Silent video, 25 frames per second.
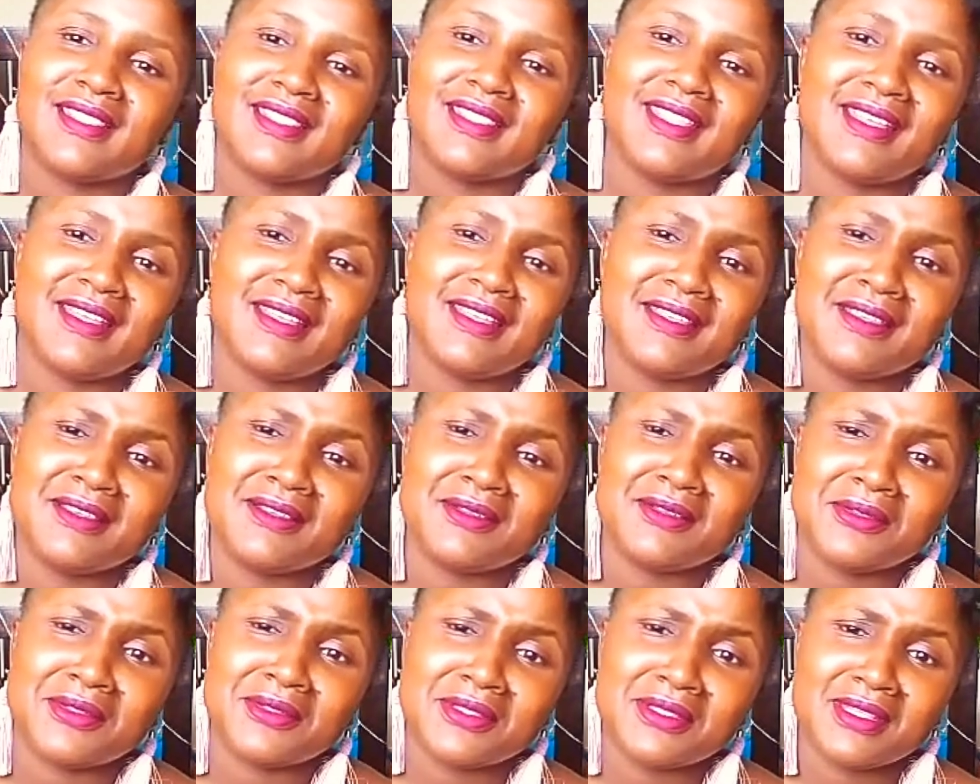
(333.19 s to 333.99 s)

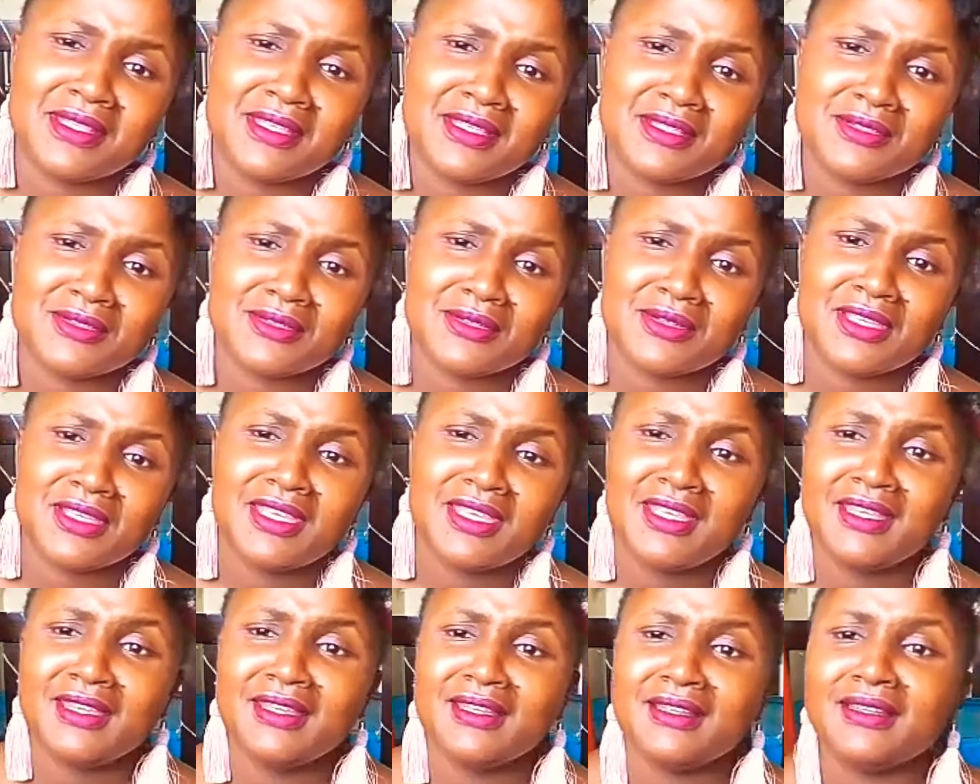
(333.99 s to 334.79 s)
then there's your
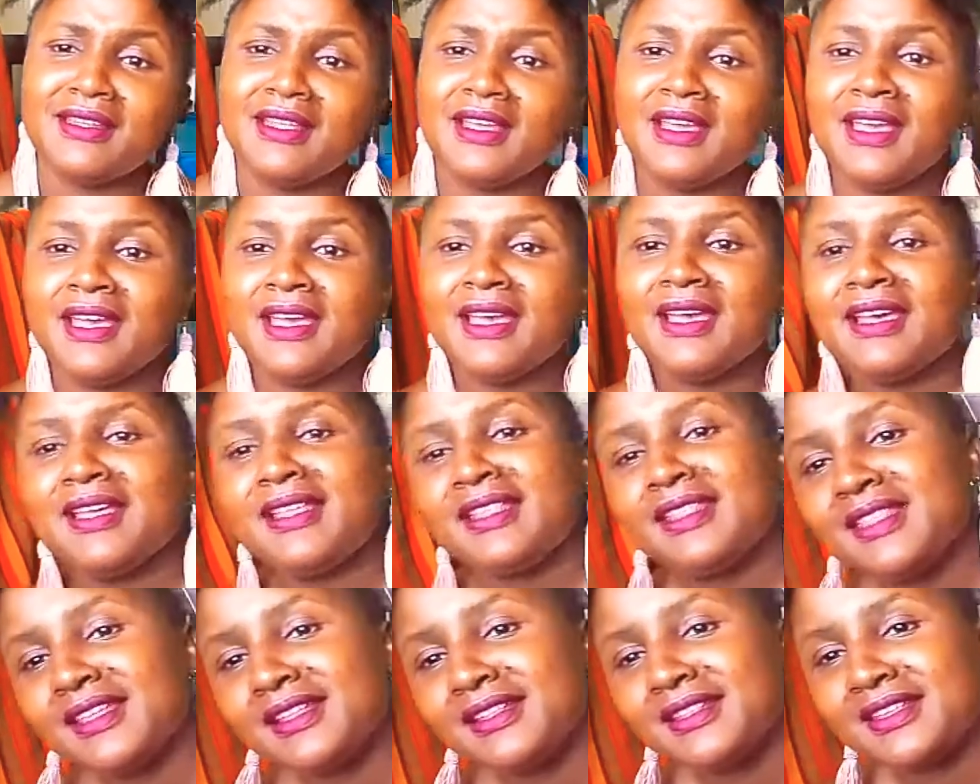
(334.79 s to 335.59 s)
kid,
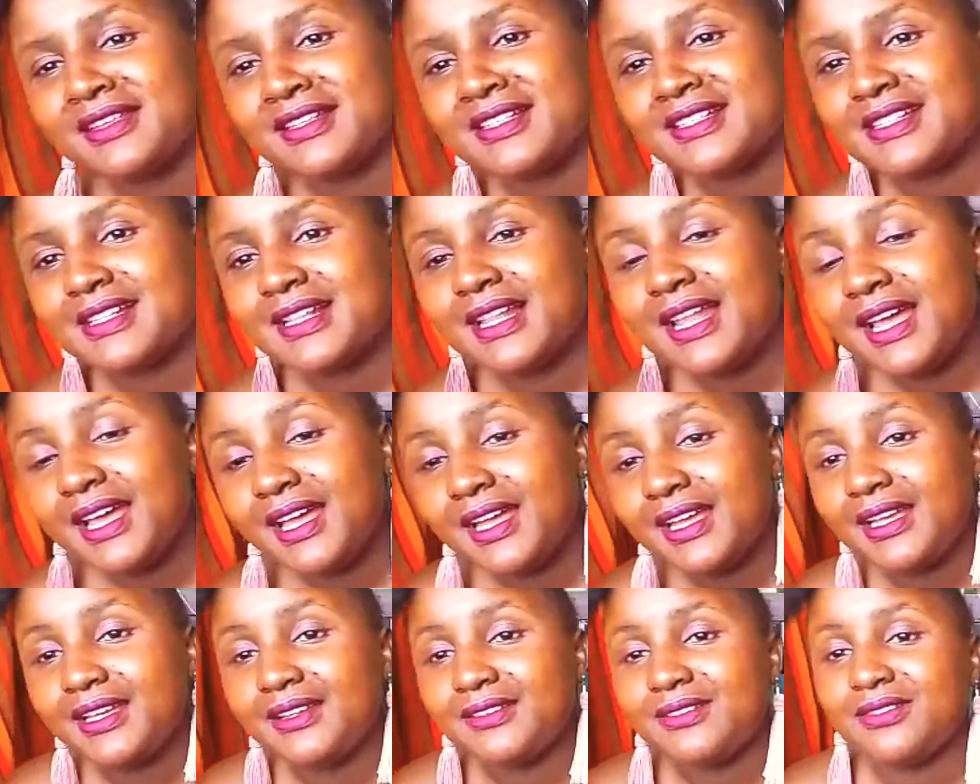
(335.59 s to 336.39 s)
then there's
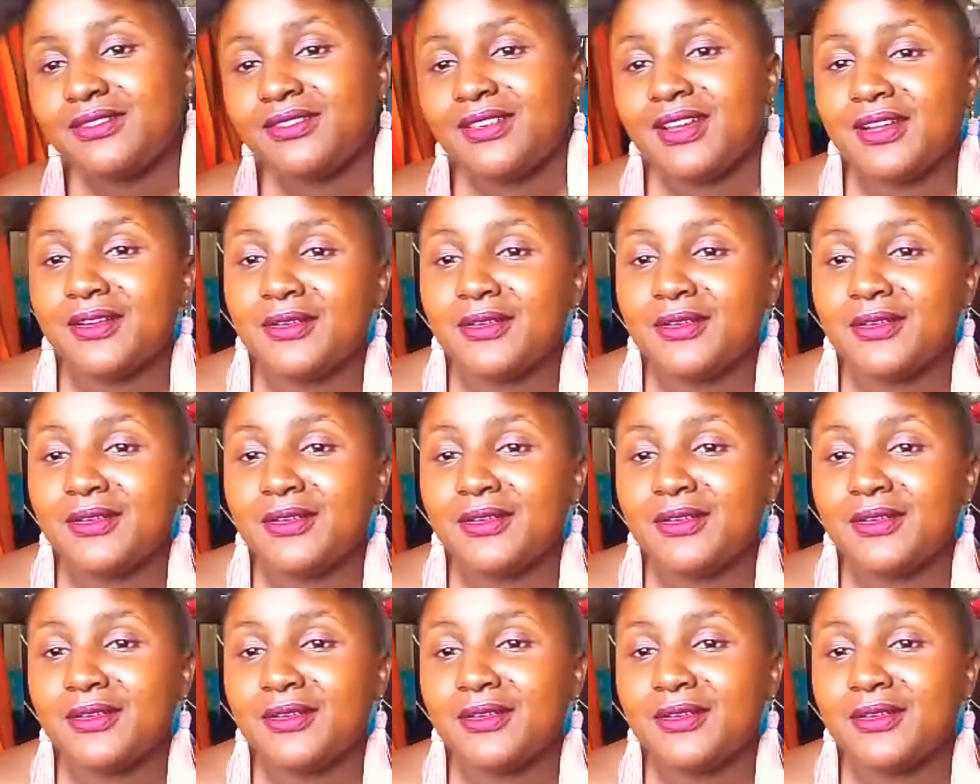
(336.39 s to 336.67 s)
life.